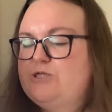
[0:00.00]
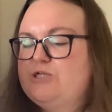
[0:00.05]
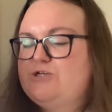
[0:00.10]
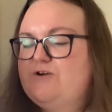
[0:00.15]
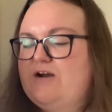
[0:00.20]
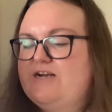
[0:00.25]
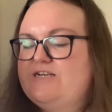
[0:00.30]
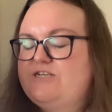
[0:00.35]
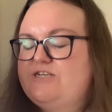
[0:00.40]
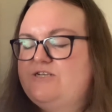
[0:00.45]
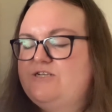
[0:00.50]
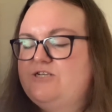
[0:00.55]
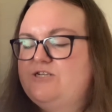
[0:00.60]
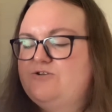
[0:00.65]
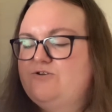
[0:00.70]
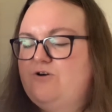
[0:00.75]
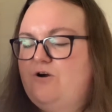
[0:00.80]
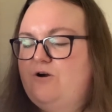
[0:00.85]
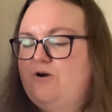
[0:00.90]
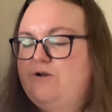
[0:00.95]
tried to
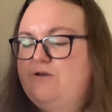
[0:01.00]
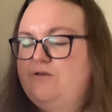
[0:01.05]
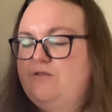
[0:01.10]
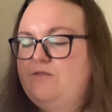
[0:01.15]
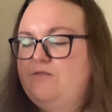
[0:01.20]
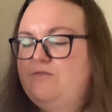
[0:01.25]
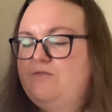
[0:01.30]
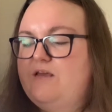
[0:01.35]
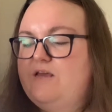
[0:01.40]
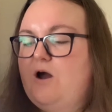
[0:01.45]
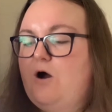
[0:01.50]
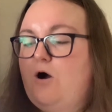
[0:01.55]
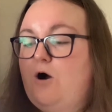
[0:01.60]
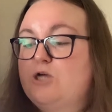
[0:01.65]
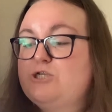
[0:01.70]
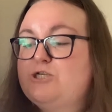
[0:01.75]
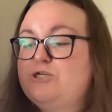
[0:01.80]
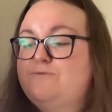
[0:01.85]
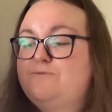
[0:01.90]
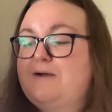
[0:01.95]
destroy the
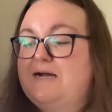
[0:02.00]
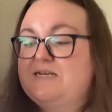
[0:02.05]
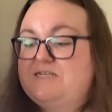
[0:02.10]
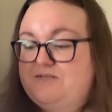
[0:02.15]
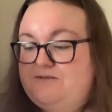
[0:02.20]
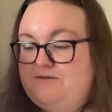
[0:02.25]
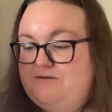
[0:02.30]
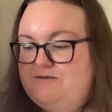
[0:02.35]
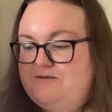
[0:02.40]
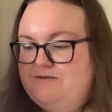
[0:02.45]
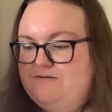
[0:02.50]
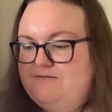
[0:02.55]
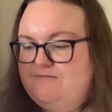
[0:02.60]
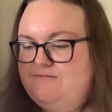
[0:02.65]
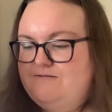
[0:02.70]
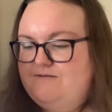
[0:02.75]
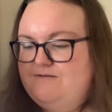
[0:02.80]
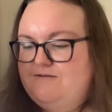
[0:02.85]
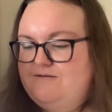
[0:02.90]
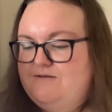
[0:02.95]
automatons.
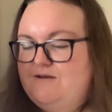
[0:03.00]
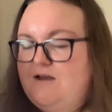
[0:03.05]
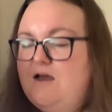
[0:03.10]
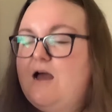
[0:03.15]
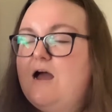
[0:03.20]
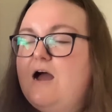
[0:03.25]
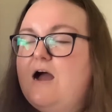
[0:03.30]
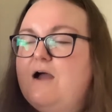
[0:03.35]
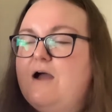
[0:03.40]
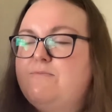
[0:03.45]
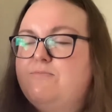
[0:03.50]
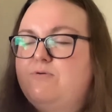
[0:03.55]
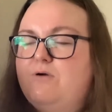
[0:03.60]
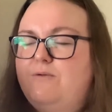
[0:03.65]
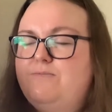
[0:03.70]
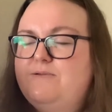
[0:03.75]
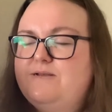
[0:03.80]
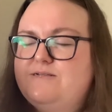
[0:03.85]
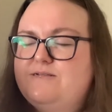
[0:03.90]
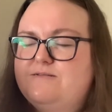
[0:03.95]
I'm
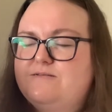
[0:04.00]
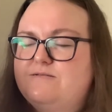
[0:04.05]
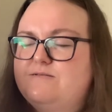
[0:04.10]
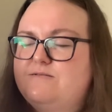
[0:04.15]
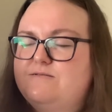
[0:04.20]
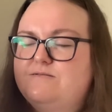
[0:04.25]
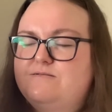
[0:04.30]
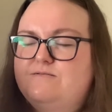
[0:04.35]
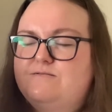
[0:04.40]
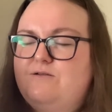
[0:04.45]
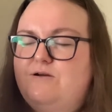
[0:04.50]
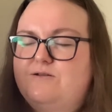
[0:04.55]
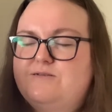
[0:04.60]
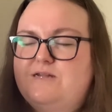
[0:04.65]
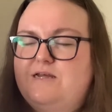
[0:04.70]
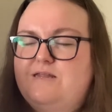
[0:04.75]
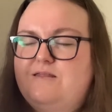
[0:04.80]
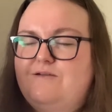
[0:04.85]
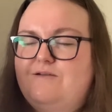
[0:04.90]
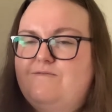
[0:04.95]
probably not
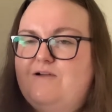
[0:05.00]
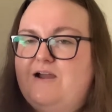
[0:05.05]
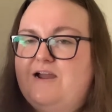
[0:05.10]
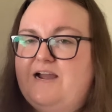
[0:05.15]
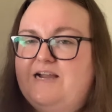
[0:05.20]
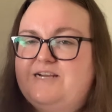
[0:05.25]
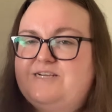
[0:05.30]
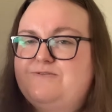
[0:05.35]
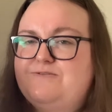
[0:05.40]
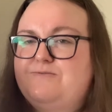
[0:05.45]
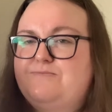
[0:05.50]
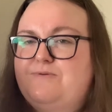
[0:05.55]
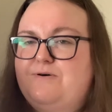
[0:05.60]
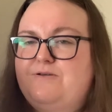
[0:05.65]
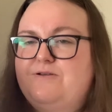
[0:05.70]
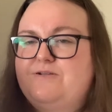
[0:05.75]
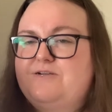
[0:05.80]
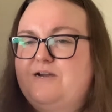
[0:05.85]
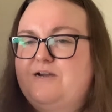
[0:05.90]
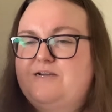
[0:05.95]
saying that right, I do
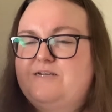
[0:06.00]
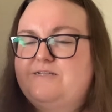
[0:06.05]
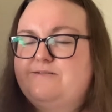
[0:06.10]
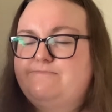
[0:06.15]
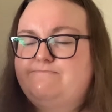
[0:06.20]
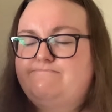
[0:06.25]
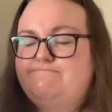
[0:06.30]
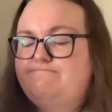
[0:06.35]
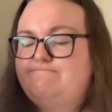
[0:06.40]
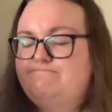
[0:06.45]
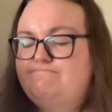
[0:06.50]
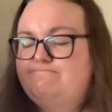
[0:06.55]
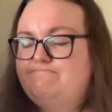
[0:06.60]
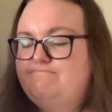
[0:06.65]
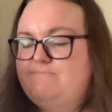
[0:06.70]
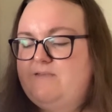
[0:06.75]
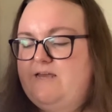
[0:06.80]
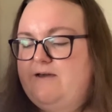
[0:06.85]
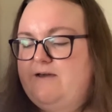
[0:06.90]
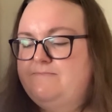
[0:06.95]
apologise.
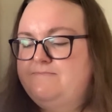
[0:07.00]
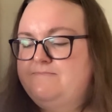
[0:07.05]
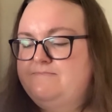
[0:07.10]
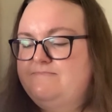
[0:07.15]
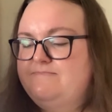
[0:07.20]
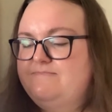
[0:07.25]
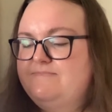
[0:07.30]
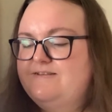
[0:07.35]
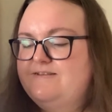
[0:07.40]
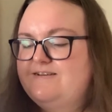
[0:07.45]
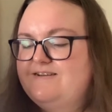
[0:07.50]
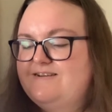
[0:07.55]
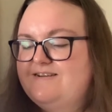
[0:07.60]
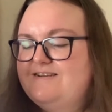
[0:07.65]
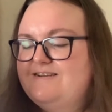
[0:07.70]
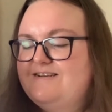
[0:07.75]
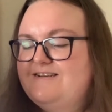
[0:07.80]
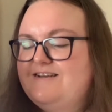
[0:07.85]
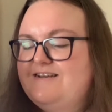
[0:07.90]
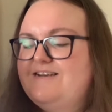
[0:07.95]
Yeah.
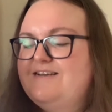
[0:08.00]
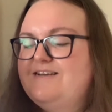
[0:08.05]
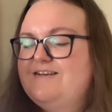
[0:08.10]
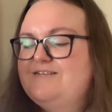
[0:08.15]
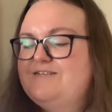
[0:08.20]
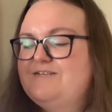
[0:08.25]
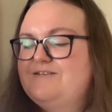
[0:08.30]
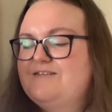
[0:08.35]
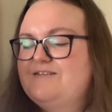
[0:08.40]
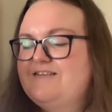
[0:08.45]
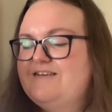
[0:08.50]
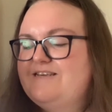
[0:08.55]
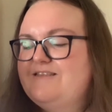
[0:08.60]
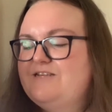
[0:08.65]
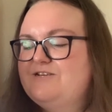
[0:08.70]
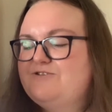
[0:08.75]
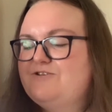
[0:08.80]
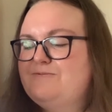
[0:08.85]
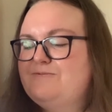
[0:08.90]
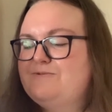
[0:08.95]
Suddenly, the
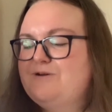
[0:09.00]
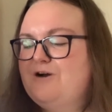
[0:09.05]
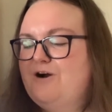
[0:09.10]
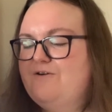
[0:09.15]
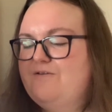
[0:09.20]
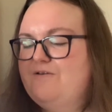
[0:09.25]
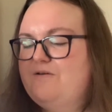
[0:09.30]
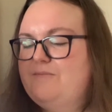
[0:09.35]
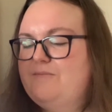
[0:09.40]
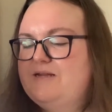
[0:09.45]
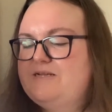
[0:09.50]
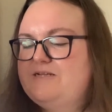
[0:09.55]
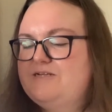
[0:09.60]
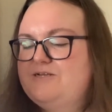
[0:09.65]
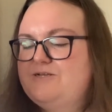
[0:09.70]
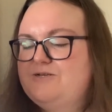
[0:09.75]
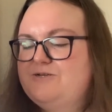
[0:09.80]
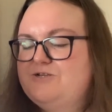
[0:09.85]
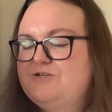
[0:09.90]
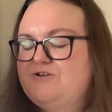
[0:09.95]
Scriptorium isn't
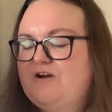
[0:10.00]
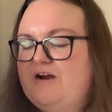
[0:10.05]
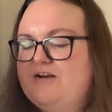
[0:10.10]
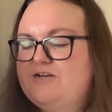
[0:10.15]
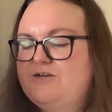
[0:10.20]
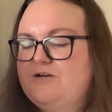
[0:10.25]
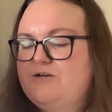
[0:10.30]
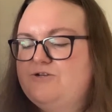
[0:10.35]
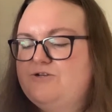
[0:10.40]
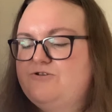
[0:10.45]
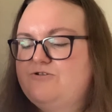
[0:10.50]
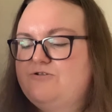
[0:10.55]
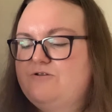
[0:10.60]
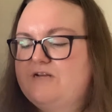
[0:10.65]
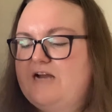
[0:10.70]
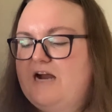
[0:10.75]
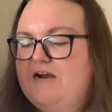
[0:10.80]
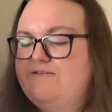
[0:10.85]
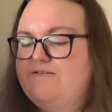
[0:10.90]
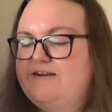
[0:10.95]
just trying to control
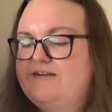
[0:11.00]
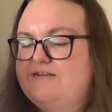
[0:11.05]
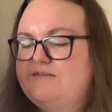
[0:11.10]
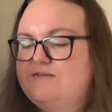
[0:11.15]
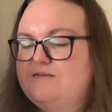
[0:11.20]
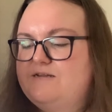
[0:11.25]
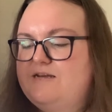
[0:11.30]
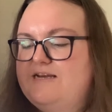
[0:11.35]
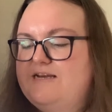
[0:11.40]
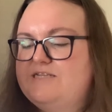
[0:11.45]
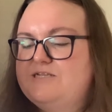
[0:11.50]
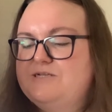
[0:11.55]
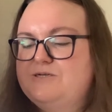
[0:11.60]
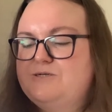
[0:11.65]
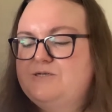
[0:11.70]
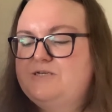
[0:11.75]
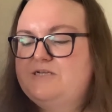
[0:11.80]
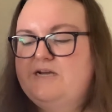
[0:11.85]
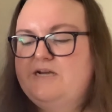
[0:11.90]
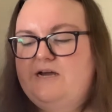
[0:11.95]
Caris, it's
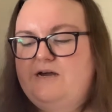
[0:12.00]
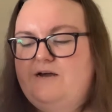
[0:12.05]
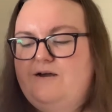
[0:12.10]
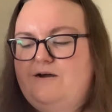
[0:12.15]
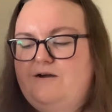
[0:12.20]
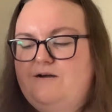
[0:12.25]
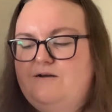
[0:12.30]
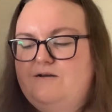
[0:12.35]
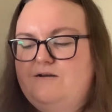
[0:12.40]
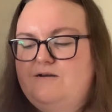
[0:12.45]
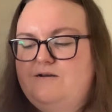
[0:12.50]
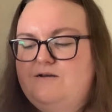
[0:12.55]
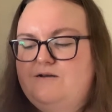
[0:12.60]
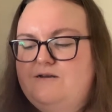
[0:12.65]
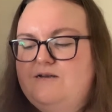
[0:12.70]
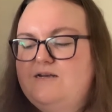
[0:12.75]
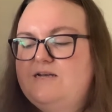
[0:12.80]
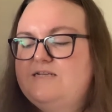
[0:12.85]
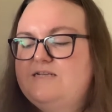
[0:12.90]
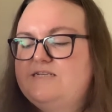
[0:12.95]
hunting her.
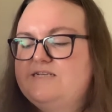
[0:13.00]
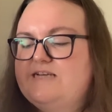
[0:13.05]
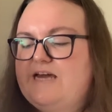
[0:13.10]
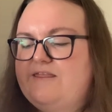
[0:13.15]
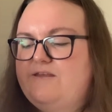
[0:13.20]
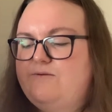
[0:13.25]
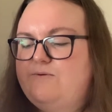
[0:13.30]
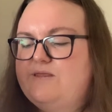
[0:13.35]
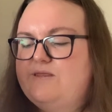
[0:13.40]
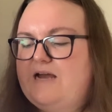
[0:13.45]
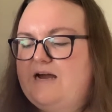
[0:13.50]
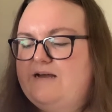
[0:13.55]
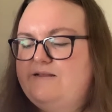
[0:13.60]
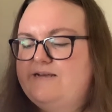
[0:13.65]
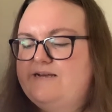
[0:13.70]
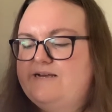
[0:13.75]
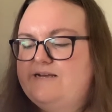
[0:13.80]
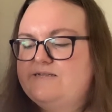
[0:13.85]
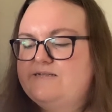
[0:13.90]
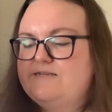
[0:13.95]
Together with
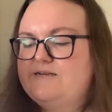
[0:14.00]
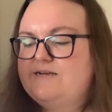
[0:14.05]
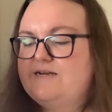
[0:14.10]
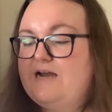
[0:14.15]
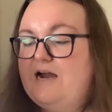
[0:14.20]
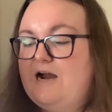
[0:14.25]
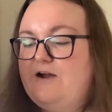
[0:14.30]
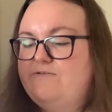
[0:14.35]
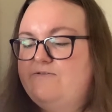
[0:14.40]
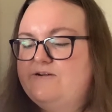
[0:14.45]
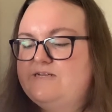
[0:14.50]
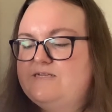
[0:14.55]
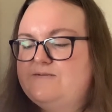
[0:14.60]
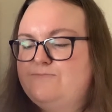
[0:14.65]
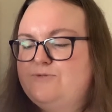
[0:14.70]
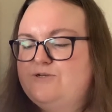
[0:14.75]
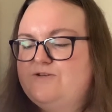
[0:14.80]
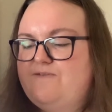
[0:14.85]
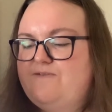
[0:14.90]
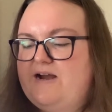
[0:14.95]
Alex, Caris
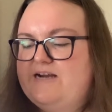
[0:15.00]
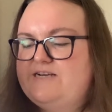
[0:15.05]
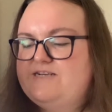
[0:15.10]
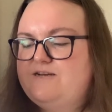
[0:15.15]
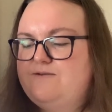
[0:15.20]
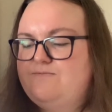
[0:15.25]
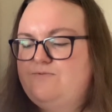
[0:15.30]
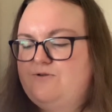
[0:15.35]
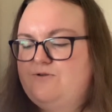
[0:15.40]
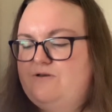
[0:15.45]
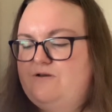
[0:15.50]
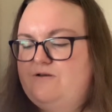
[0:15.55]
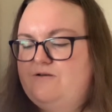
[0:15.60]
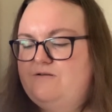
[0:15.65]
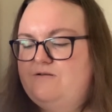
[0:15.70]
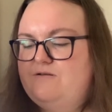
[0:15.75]
must find her brother,